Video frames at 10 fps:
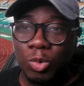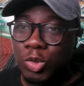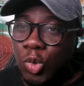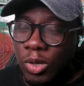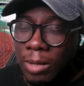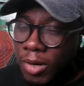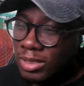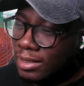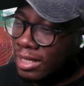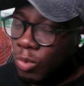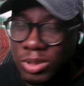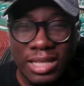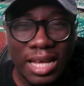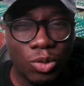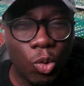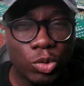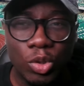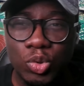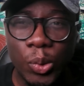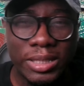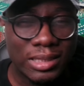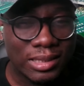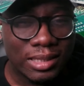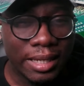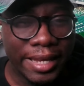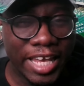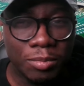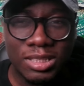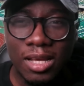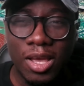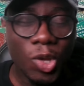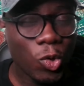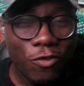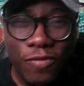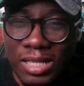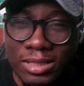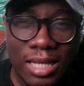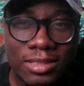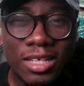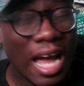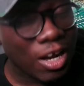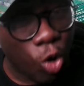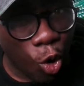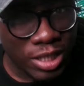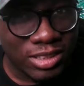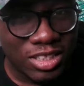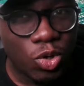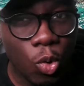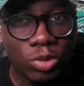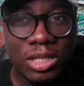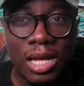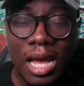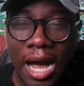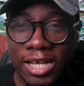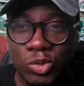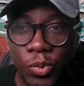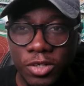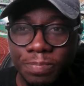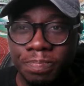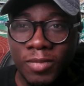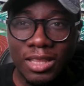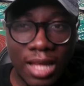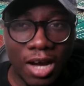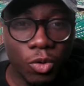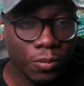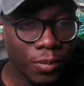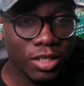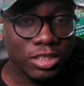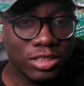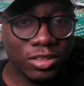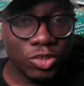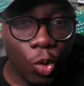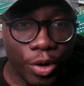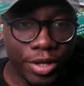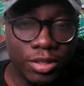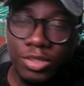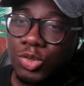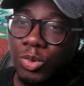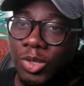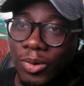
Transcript: Scored about, I think, it was 10 goals or so in 16 games. Fantastic and quality goals as well. Now she's going to the